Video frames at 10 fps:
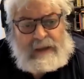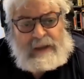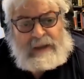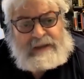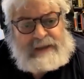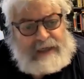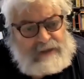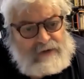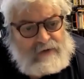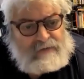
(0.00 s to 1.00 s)
a
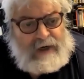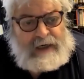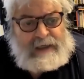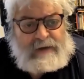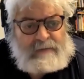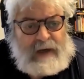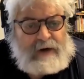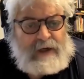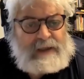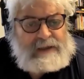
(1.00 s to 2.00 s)
technical writer,
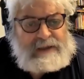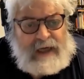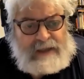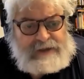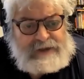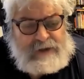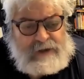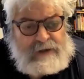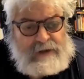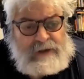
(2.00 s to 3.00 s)
Marion
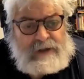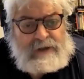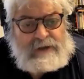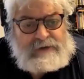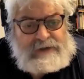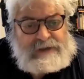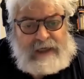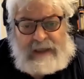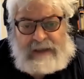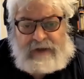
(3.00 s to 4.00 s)
Dosher, who
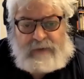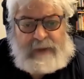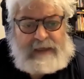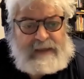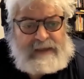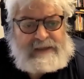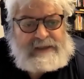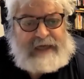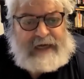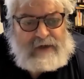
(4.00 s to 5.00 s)
said, you mean these
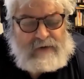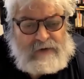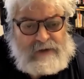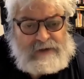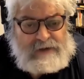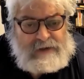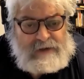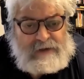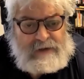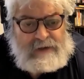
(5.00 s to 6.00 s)
stakeholders?
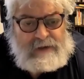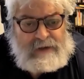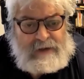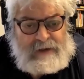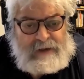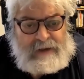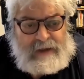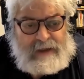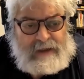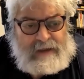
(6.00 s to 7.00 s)

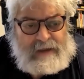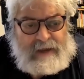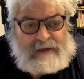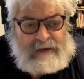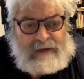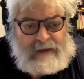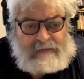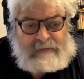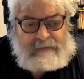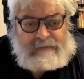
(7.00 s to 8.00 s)
And
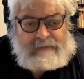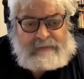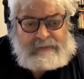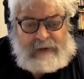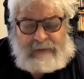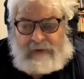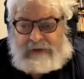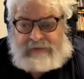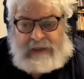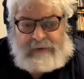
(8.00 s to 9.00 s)
the people
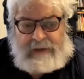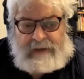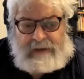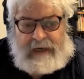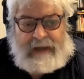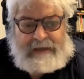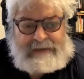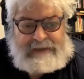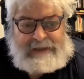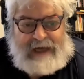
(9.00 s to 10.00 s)
looked around and went, yeah,
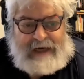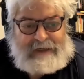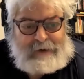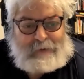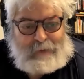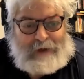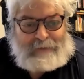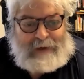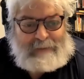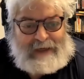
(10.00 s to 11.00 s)
that's exactly
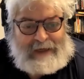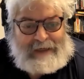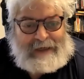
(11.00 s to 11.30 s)
what we mean.